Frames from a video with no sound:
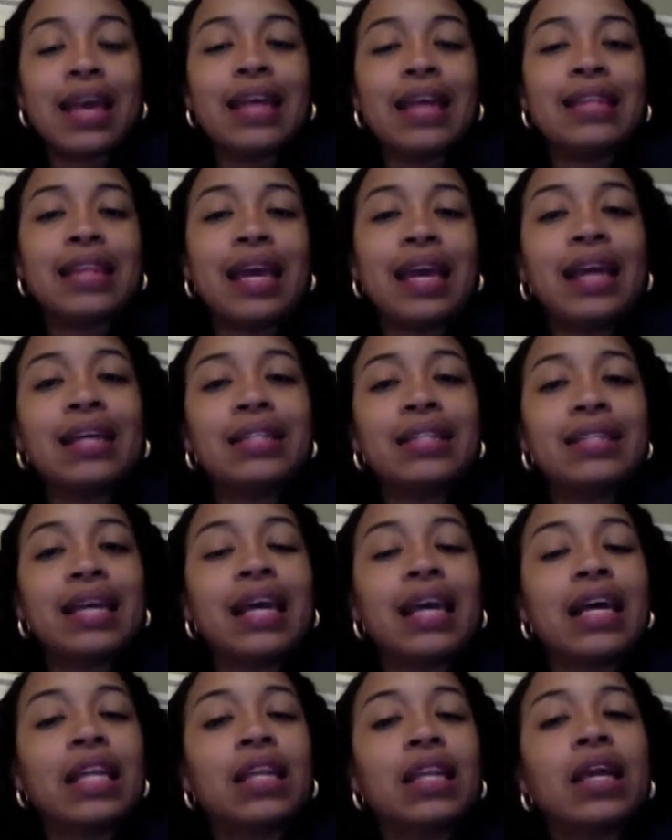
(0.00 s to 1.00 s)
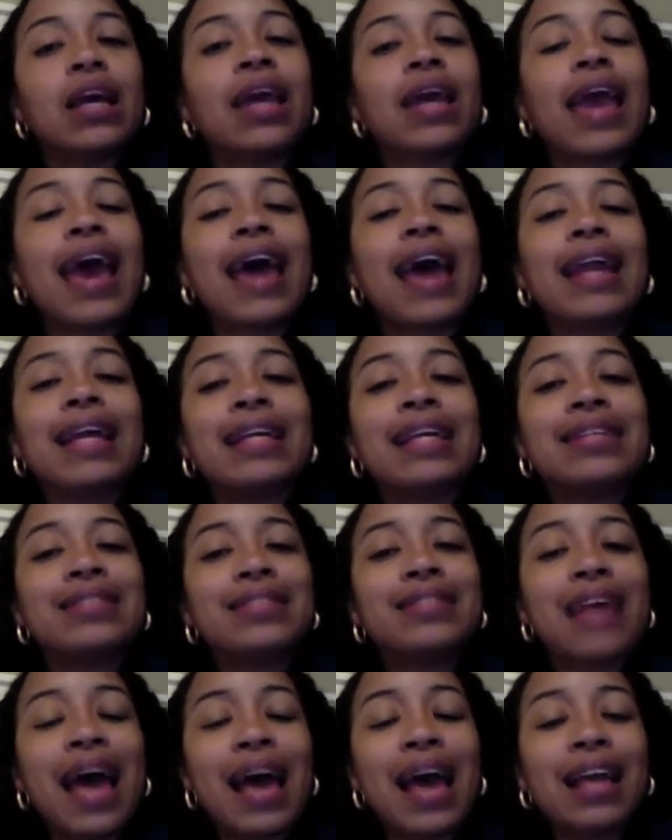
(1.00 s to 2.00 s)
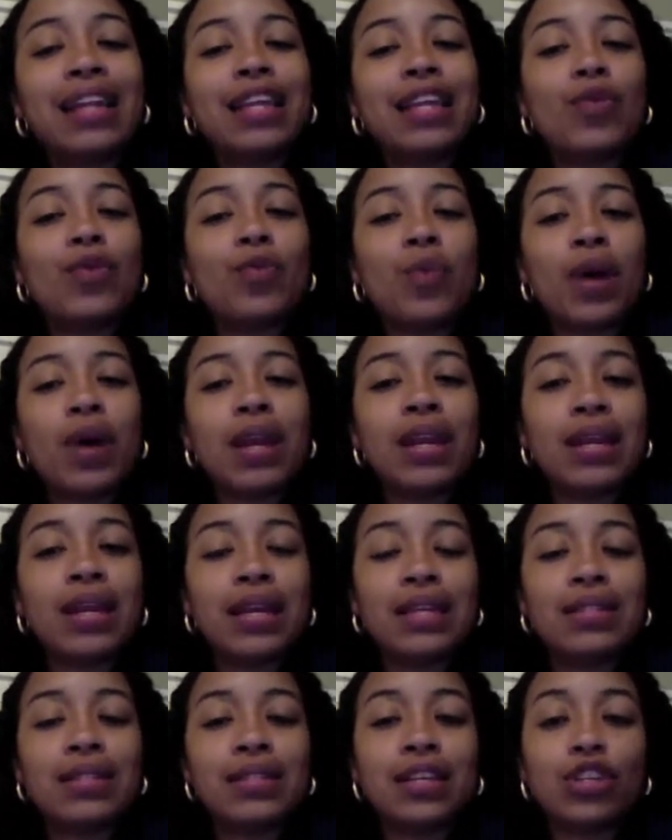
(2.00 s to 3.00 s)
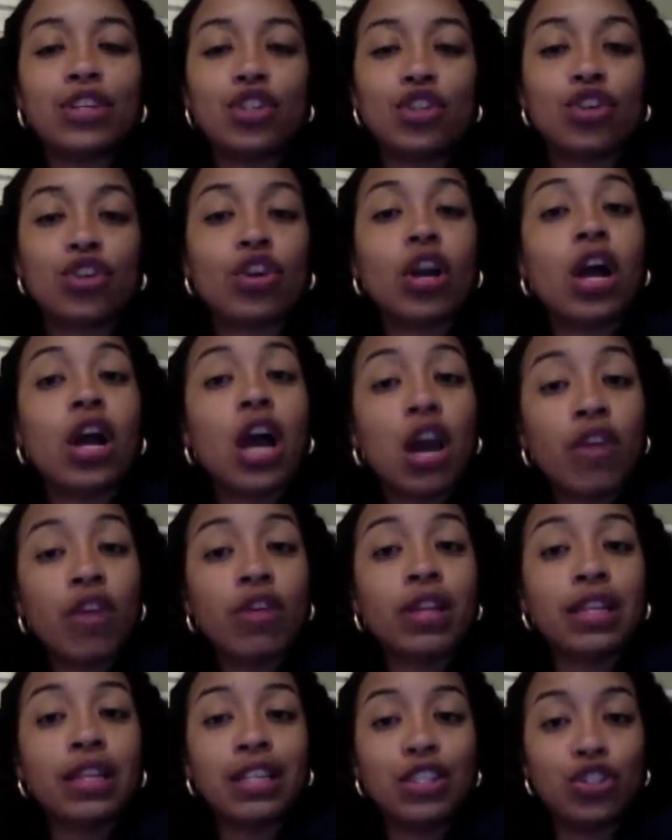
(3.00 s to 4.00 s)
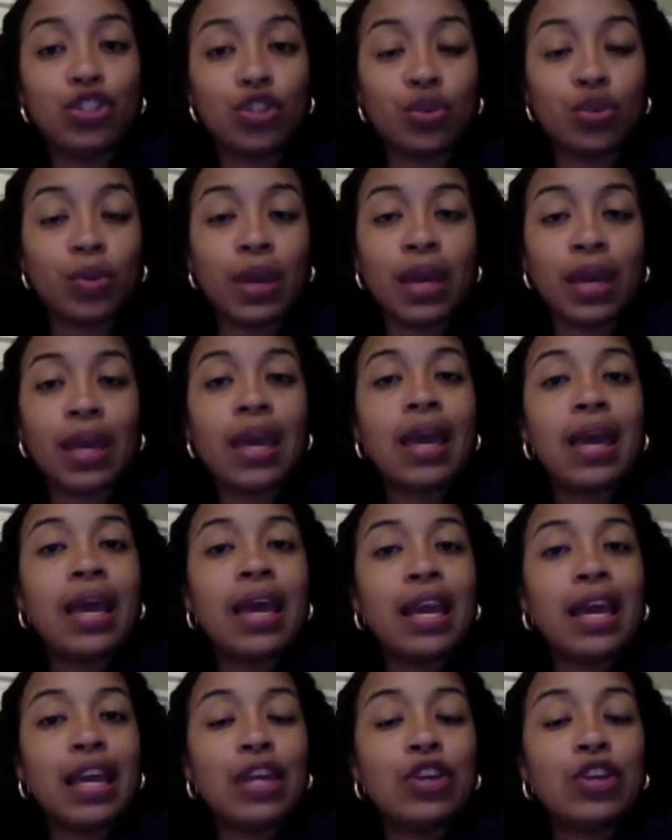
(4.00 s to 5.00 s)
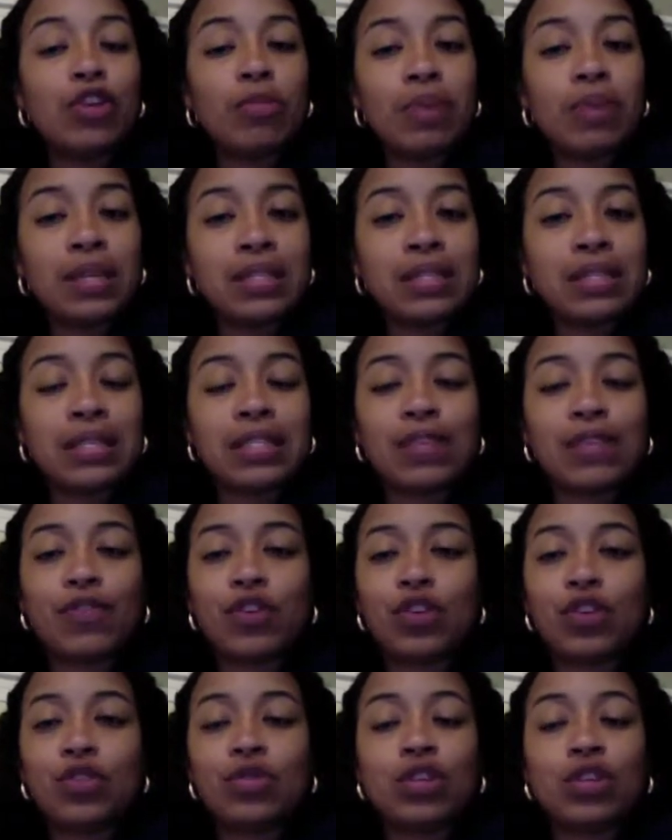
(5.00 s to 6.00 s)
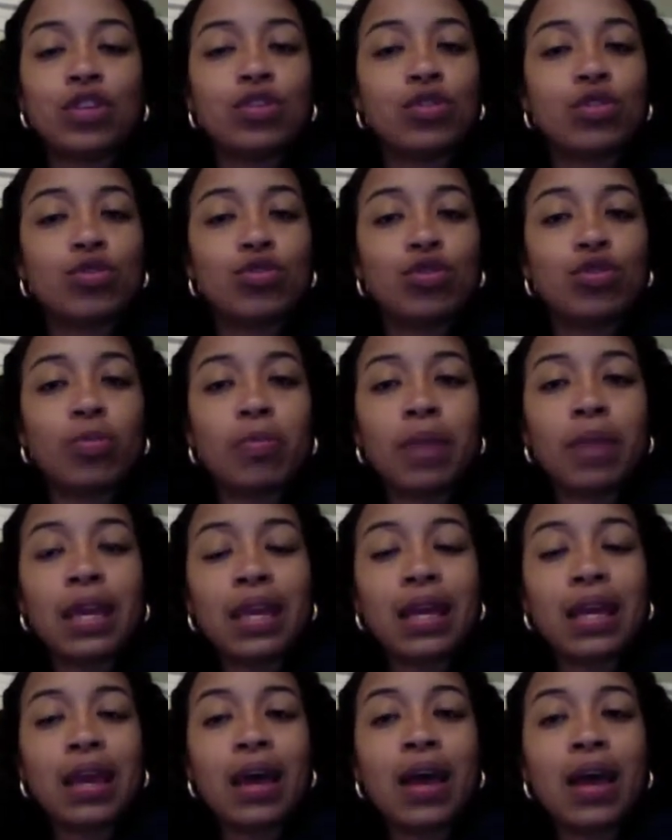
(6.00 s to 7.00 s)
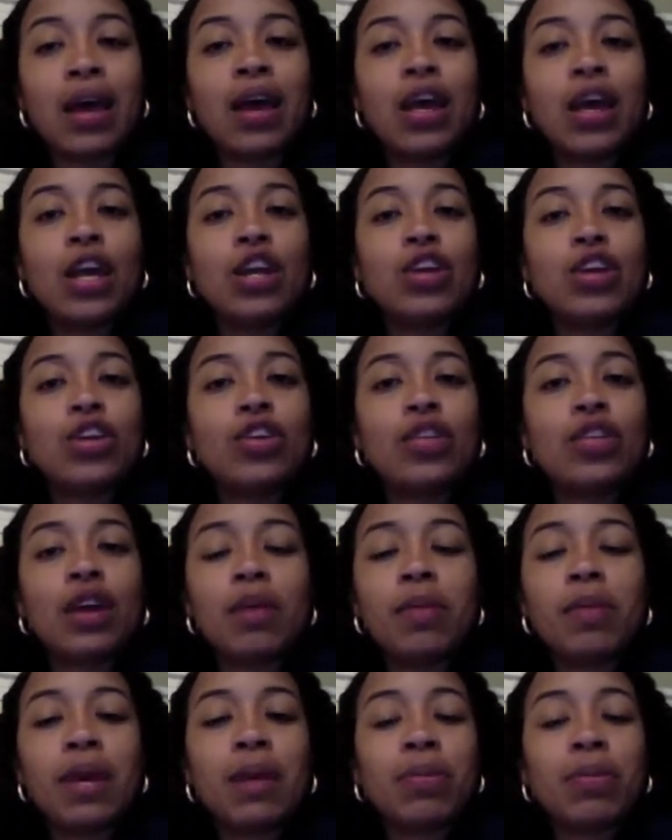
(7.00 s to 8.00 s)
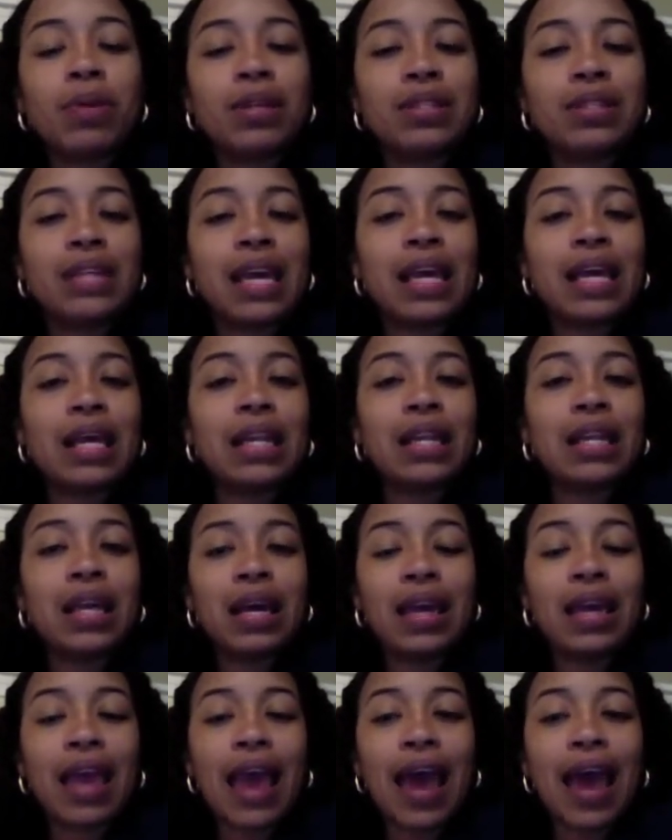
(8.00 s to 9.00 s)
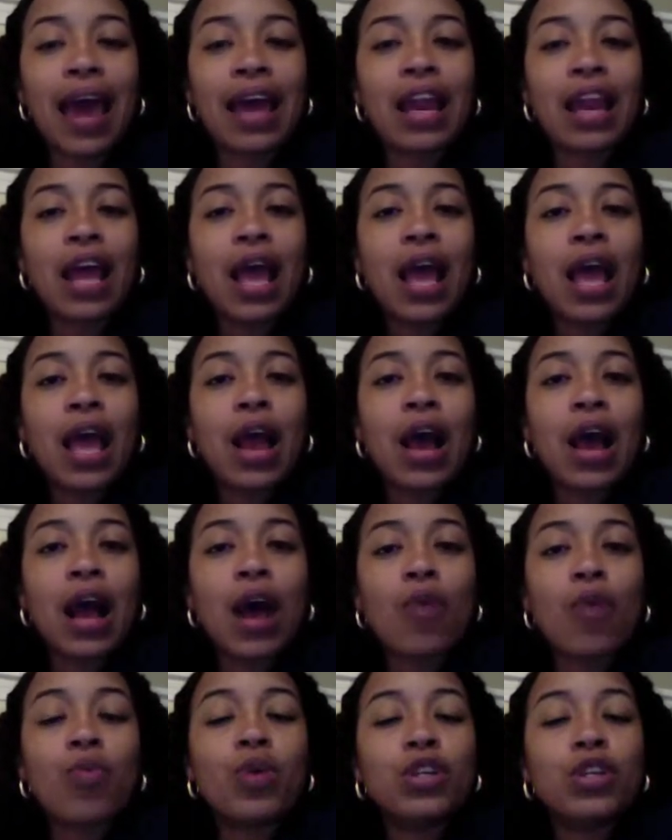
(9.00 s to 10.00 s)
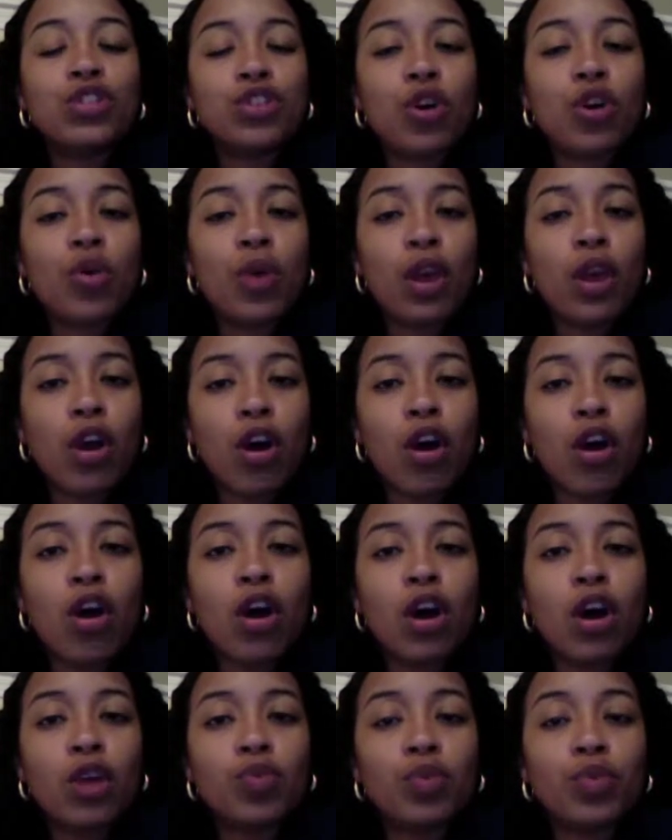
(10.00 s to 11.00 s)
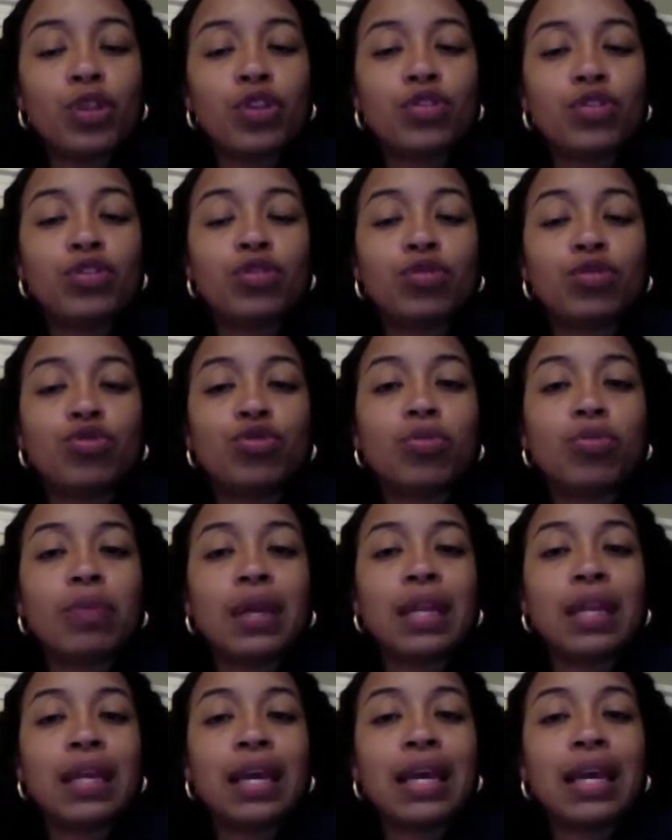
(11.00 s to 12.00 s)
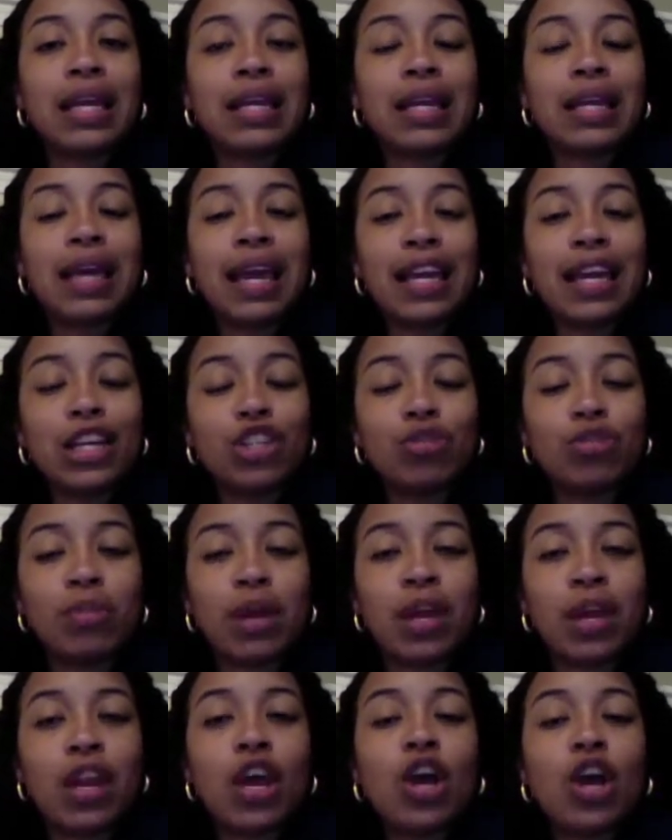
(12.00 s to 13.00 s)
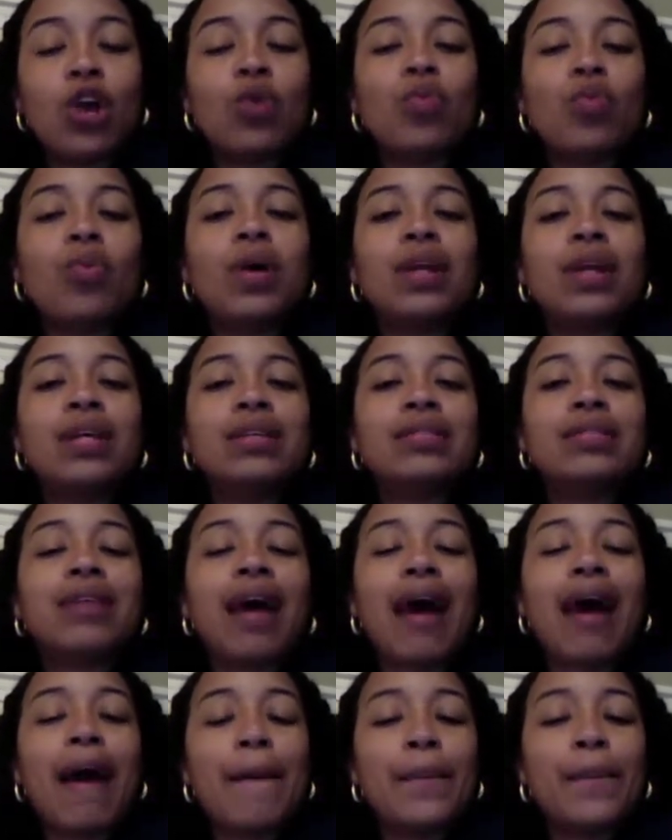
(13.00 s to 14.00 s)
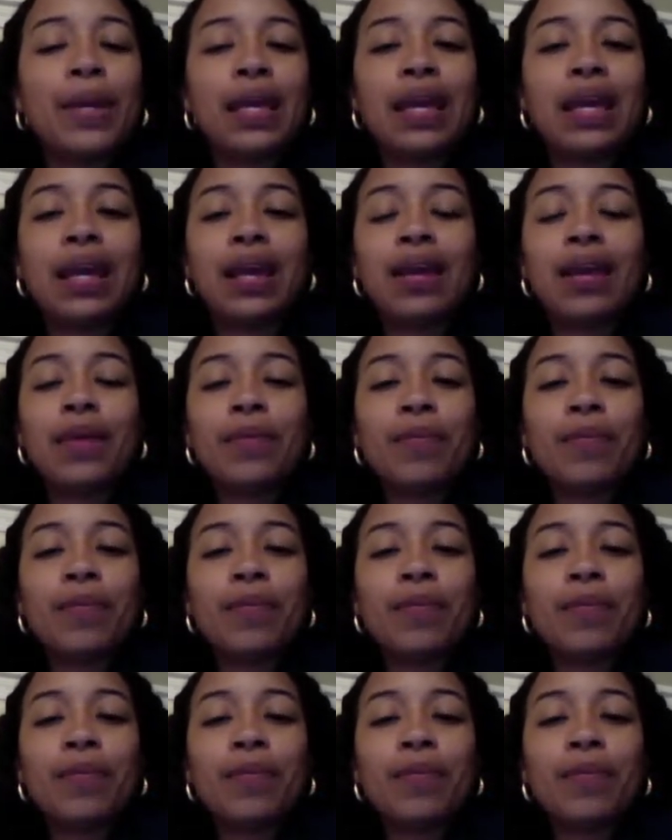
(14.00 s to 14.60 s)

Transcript: They can take a look at exactly what it is that you're currently doing in your business. If you're using social media, you know, they'll be able to take a look at what's going on with your social media engagement? What is happening